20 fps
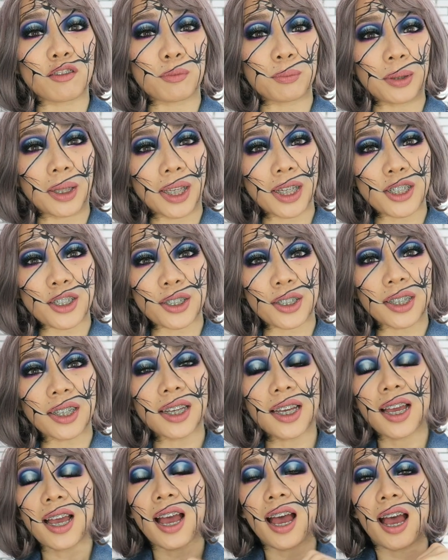of Malaysia.
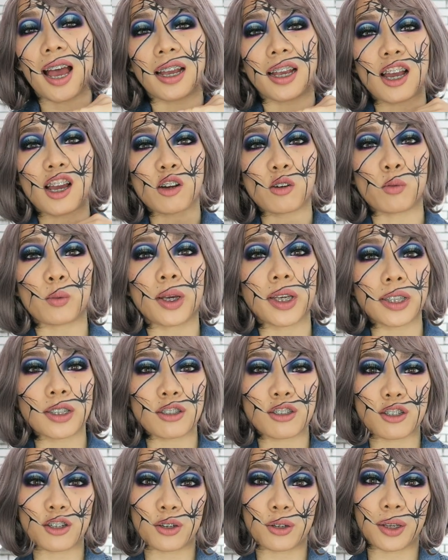I can't wait
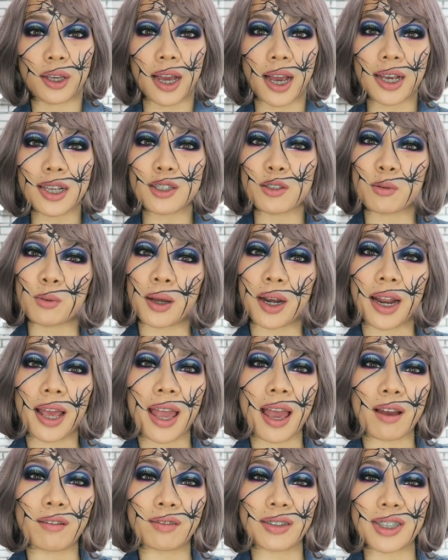to show you guys what I
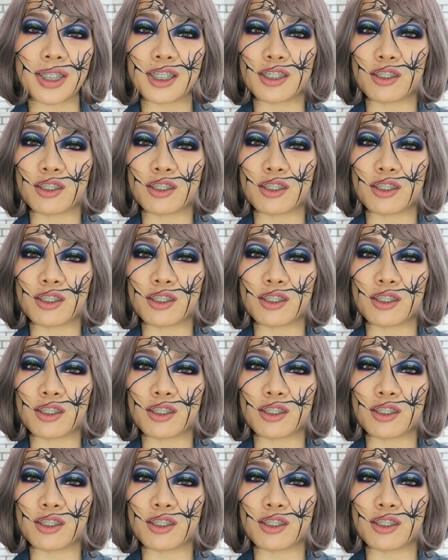have in